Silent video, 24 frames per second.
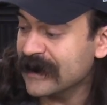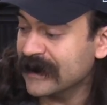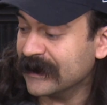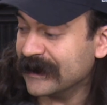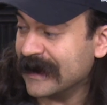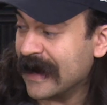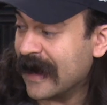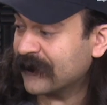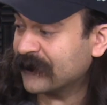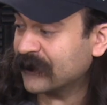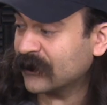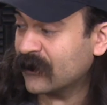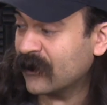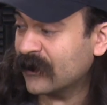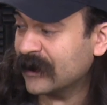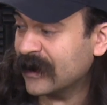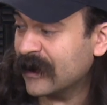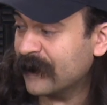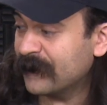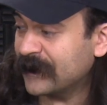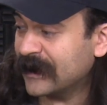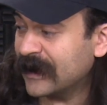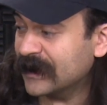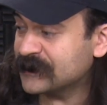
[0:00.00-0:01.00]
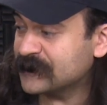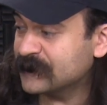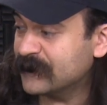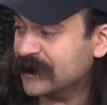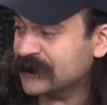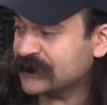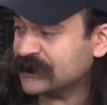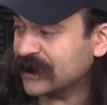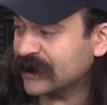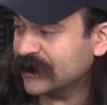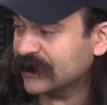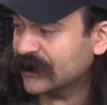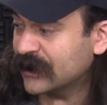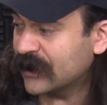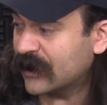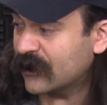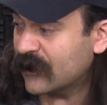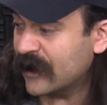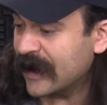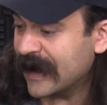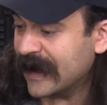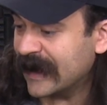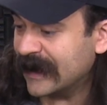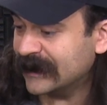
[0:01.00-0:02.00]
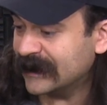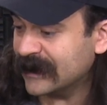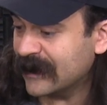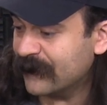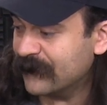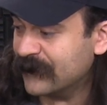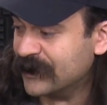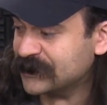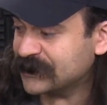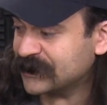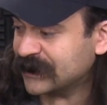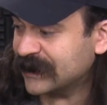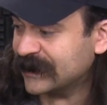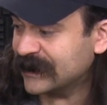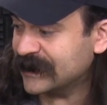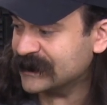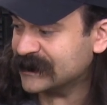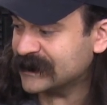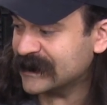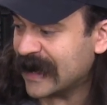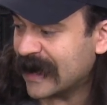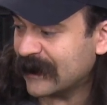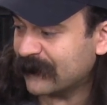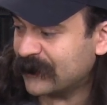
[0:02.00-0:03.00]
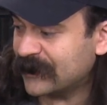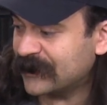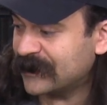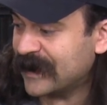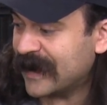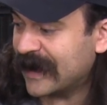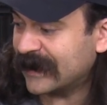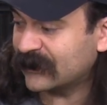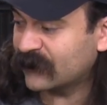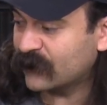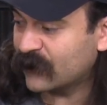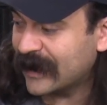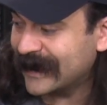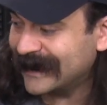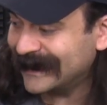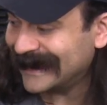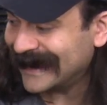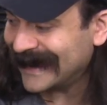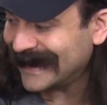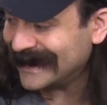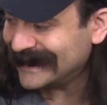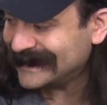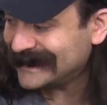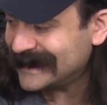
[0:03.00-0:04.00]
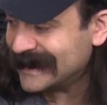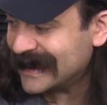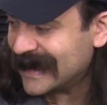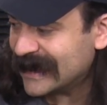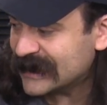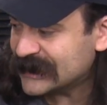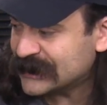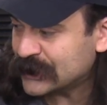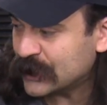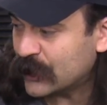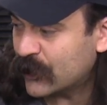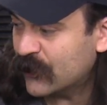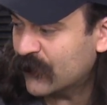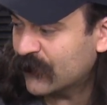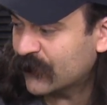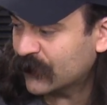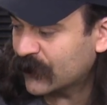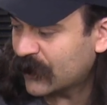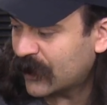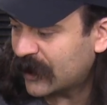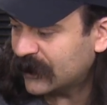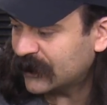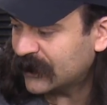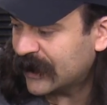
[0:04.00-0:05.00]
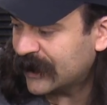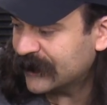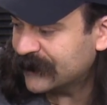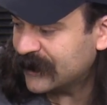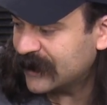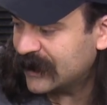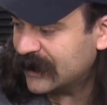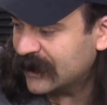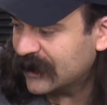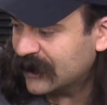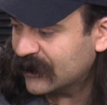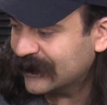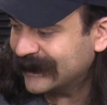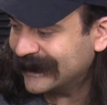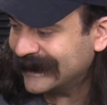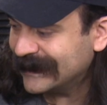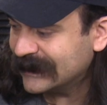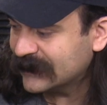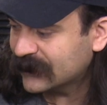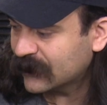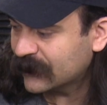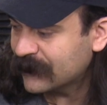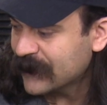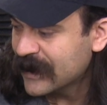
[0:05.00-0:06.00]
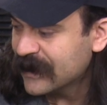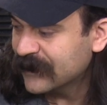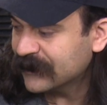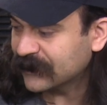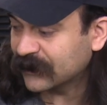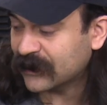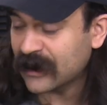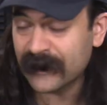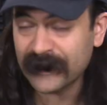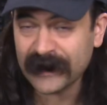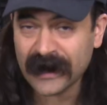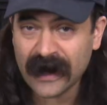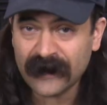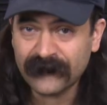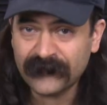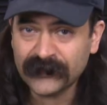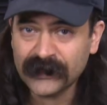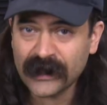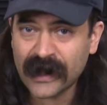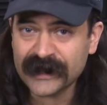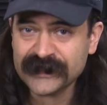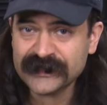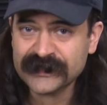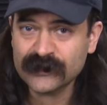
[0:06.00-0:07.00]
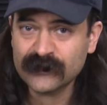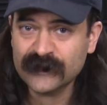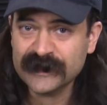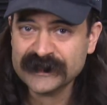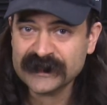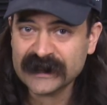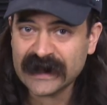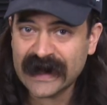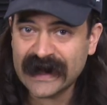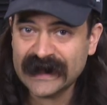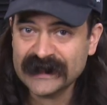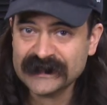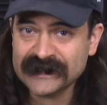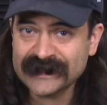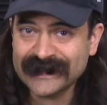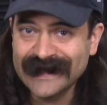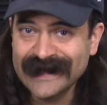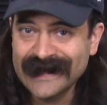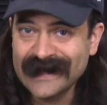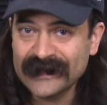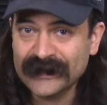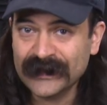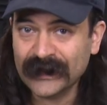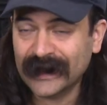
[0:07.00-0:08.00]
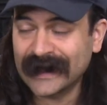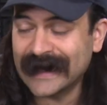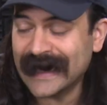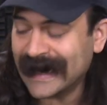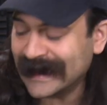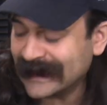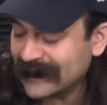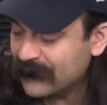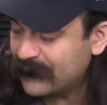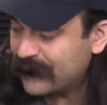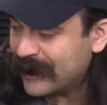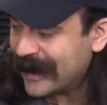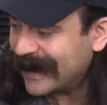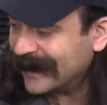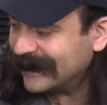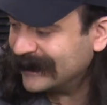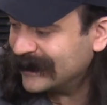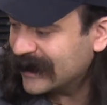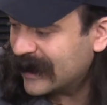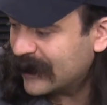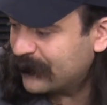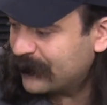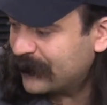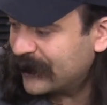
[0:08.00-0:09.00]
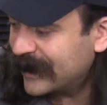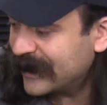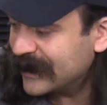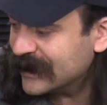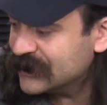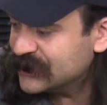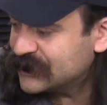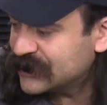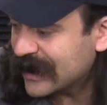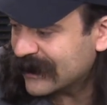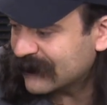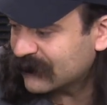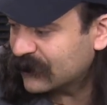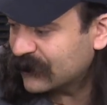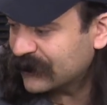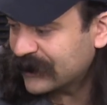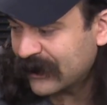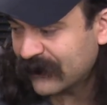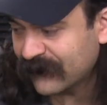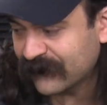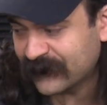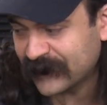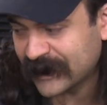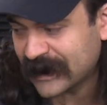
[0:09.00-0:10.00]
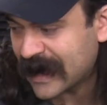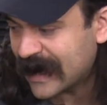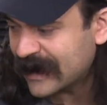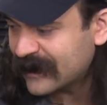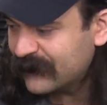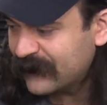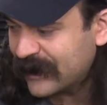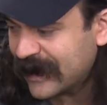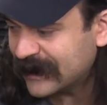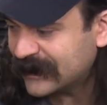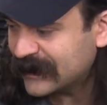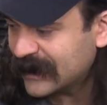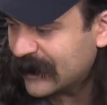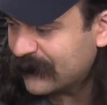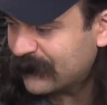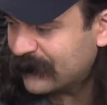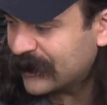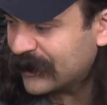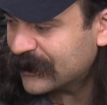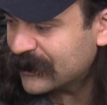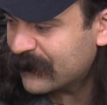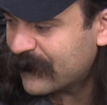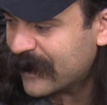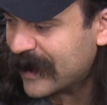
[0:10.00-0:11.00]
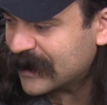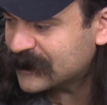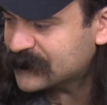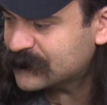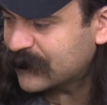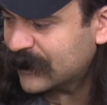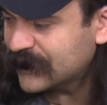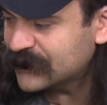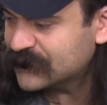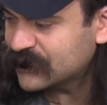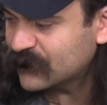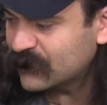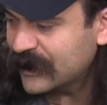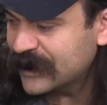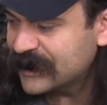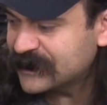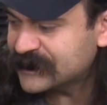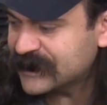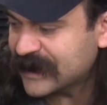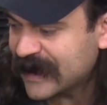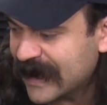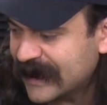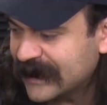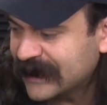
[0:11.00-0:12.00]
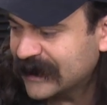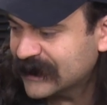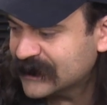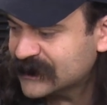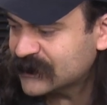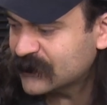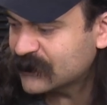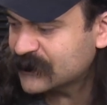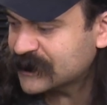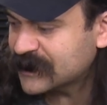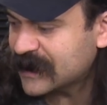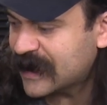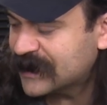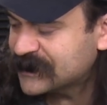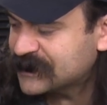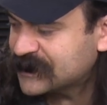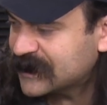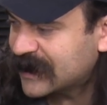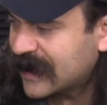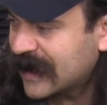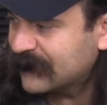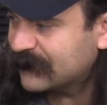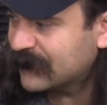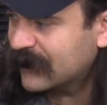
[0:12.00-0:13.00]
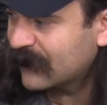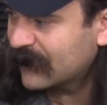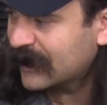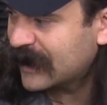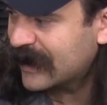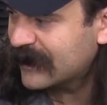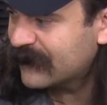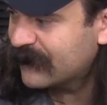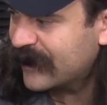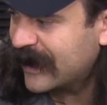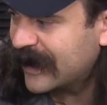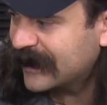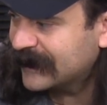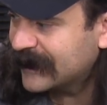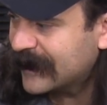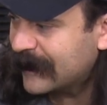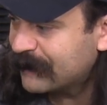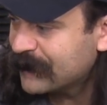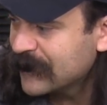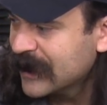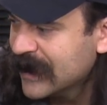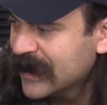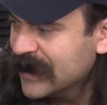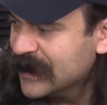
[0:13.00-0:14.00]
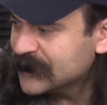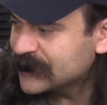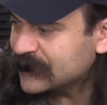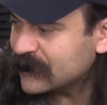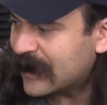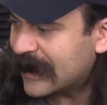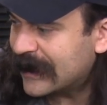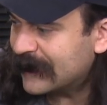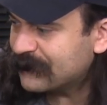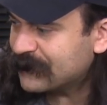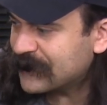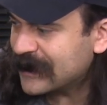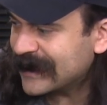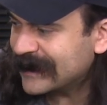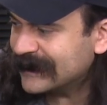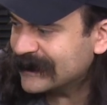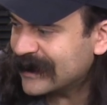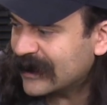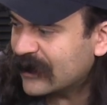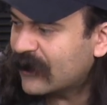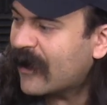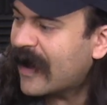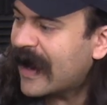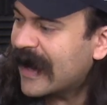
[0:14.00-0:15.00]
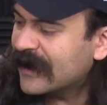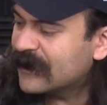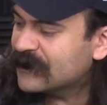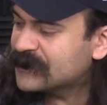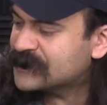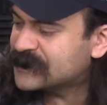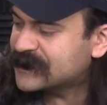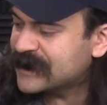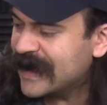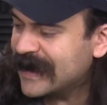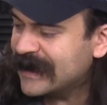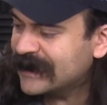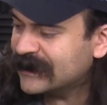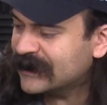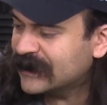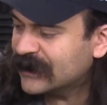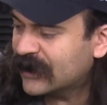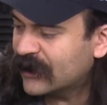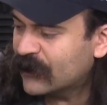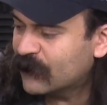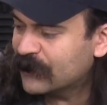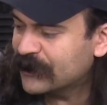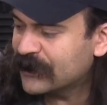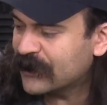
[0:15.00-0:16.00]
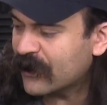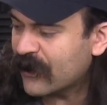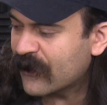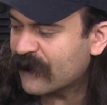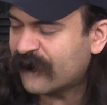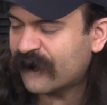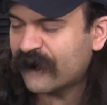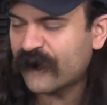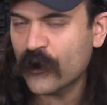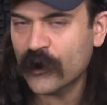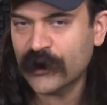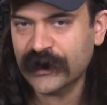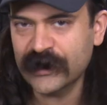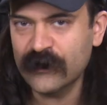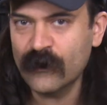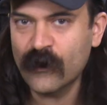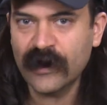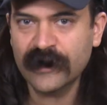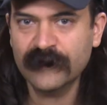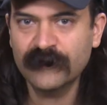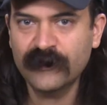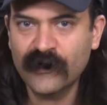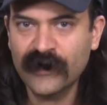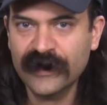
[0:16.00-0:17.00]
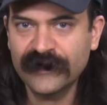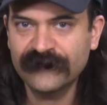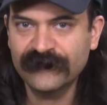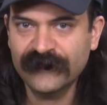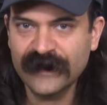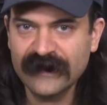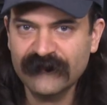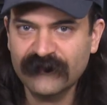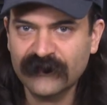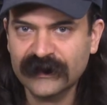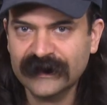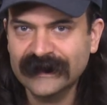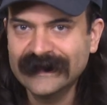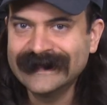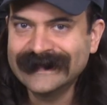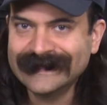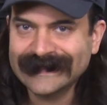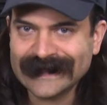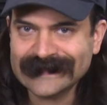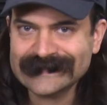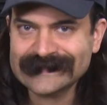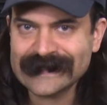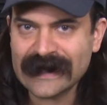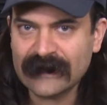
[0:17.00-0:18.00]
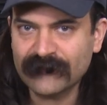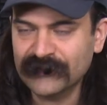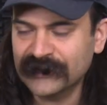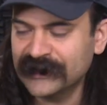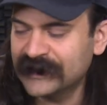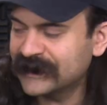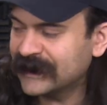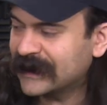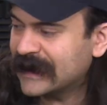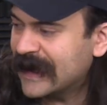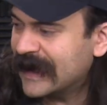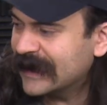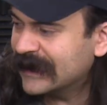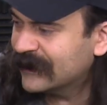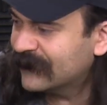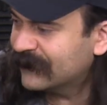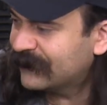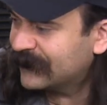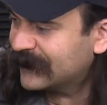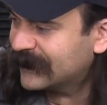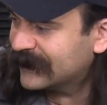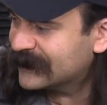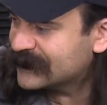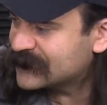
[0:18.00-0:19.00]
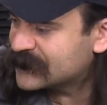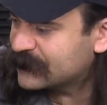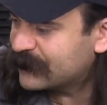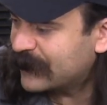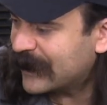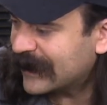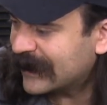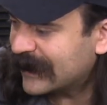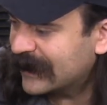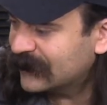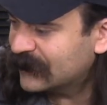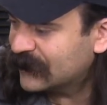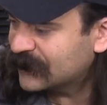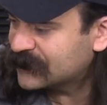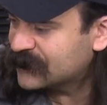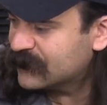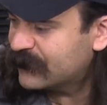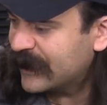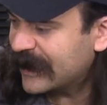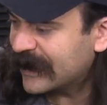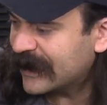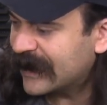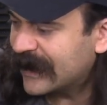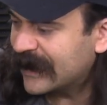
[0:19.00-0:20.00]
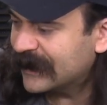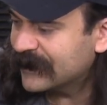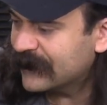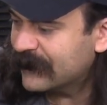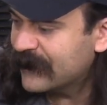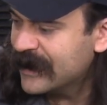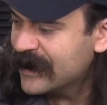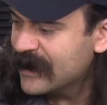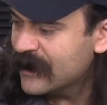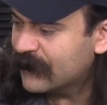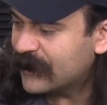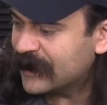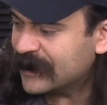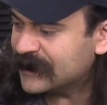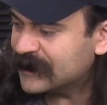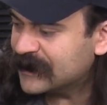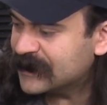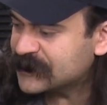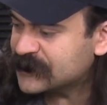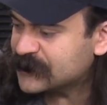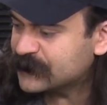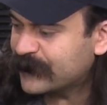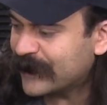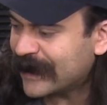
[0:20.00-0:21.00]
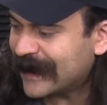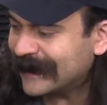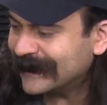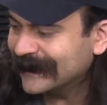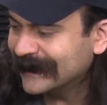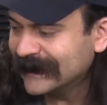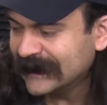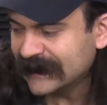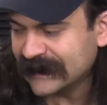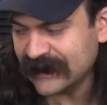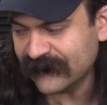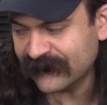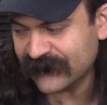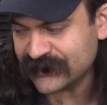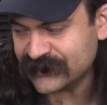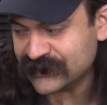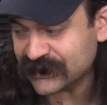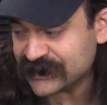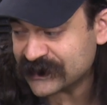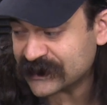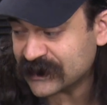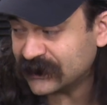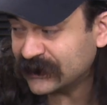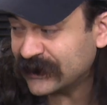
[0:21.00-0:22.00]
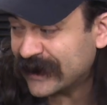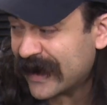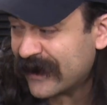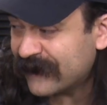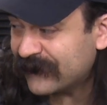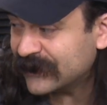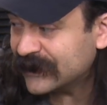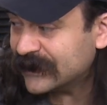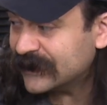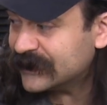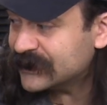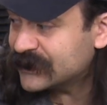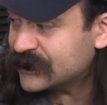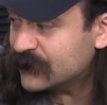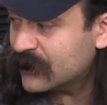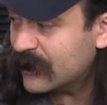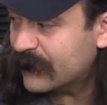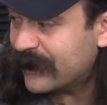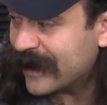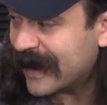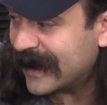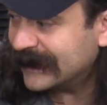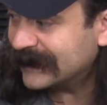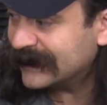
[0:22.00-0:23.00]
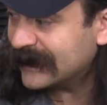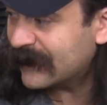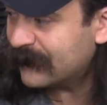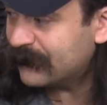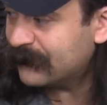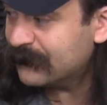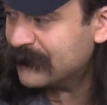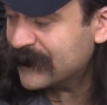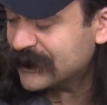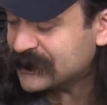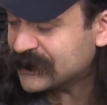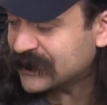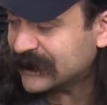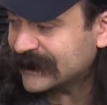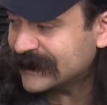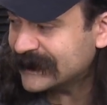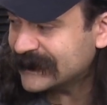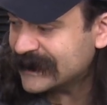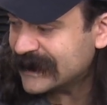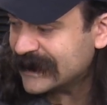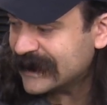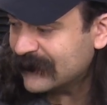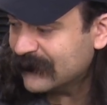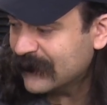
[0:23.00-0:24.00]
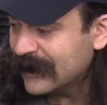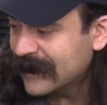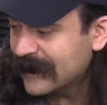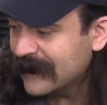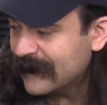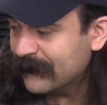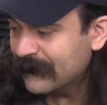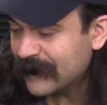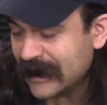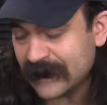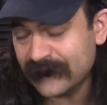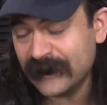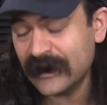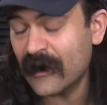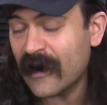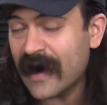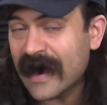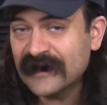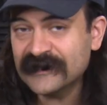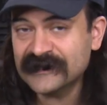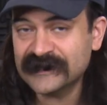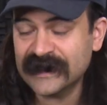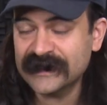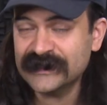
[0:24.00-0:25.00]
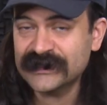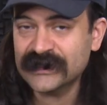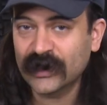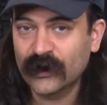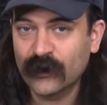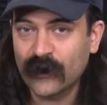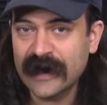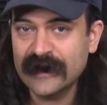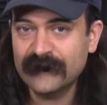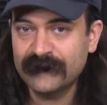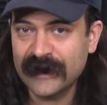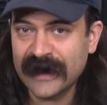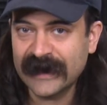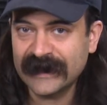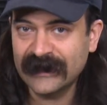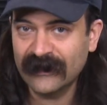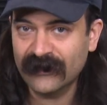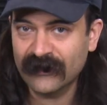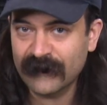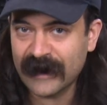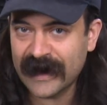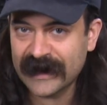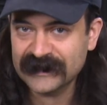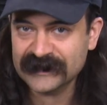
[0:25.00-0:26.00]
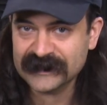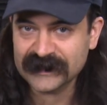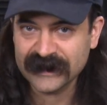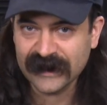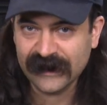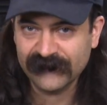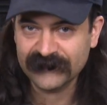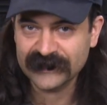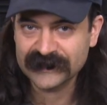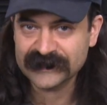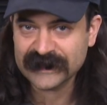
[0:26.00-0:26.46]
Now they're going up against Michigan, though, and uh, Michigan has not been that great ATS overall on the year either either. They're coming off a loss to Wisconsin. They're kind of banged up uh, in general. They've been kind of banged up uh, the past bunch of weeks, and heading into the Wisconsin game, they were kind of banged up. I'm thinking that Ohio State, you know, when they're a 41 point favorite, that's not really the kind of uh, spot I look to bet on them. But in this spot, giving just 11 to a banged up Michigan team, maybe Ohio State's a great bet here at minus 11.